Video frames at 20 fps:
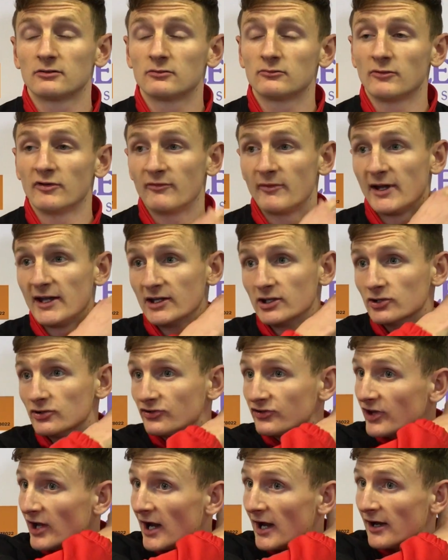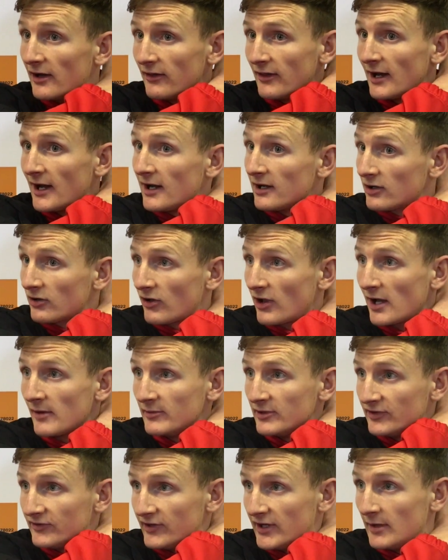We've made a good start at that, at
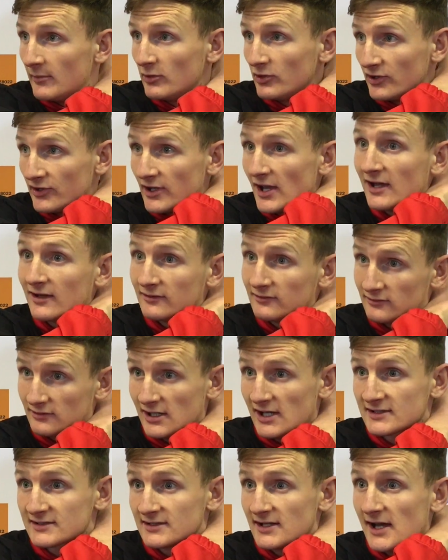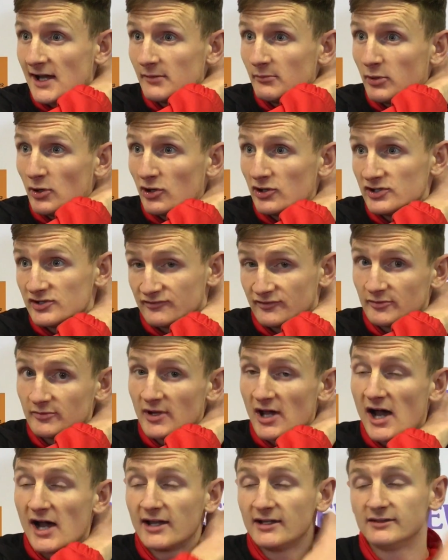climbing the table, and that last 9 points from
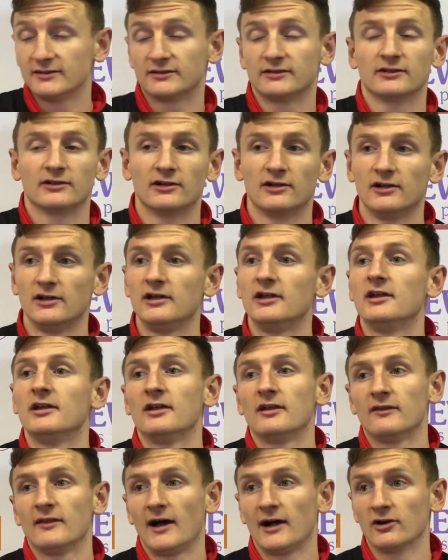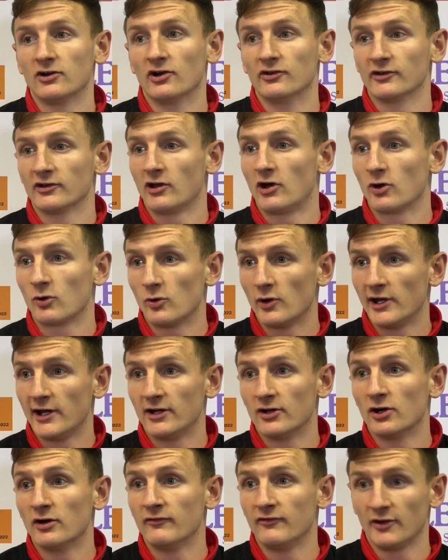9. So that goes a long way,
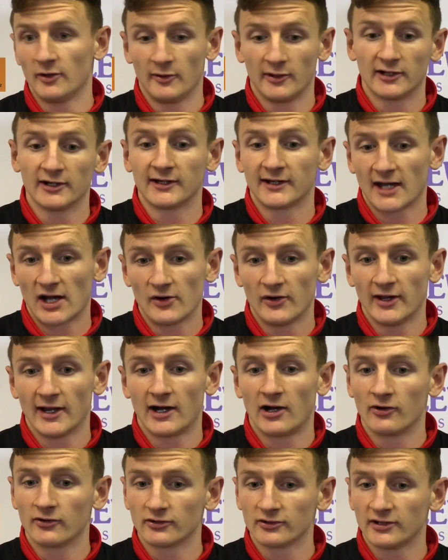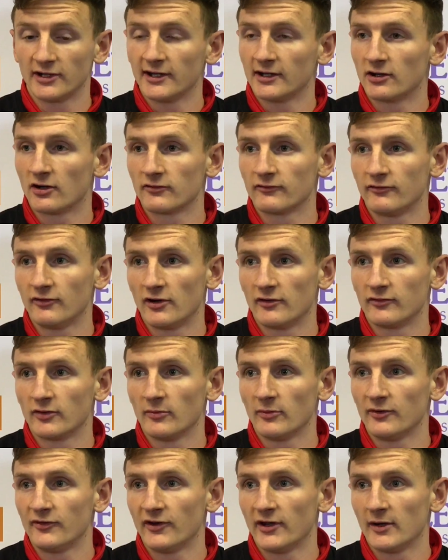and hopefully we can carry that on and kick on further
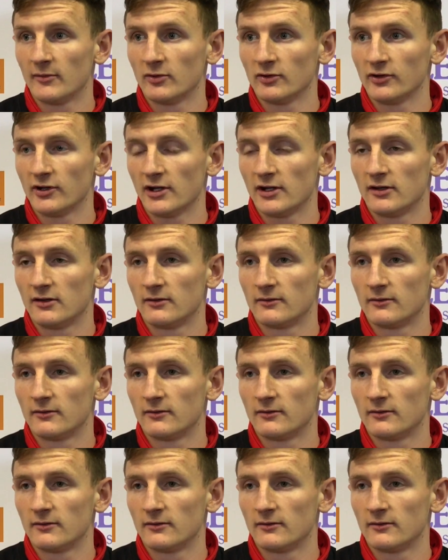up the table, yeah.